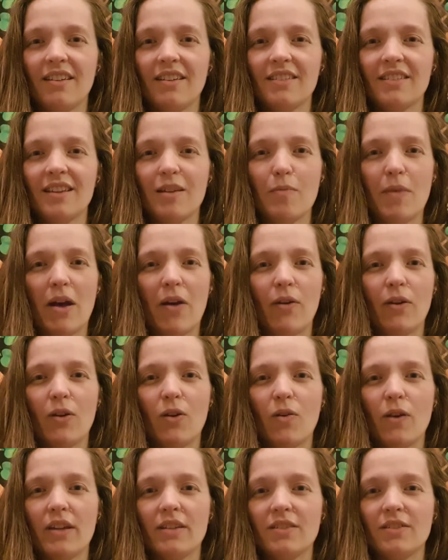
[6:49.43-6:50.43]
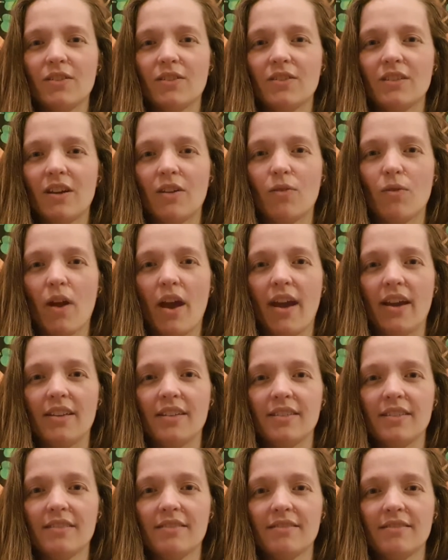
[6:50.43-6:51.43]
somehow it always turns out right
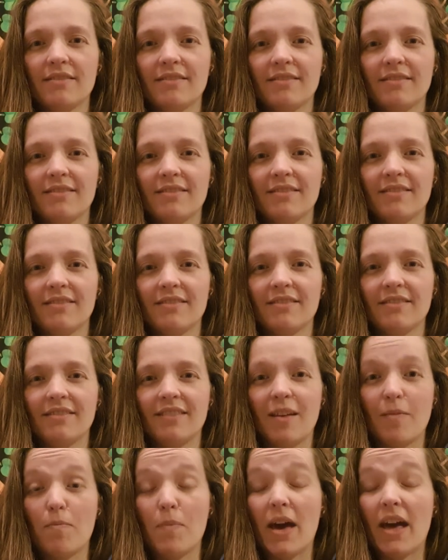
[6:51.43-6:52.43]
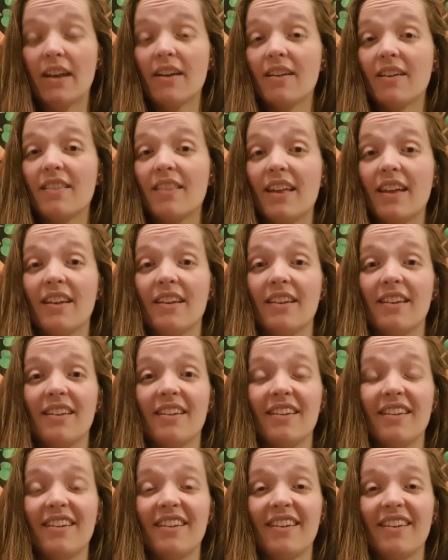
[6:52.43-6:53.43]
and better than
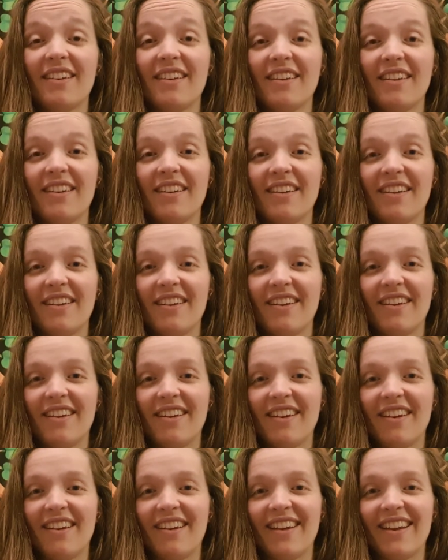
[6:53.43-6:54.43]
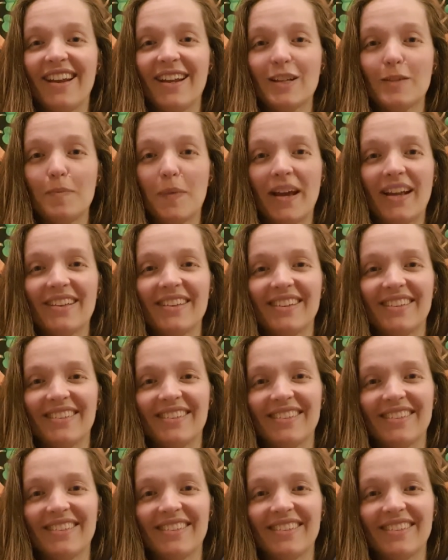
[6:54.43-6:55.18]
expected.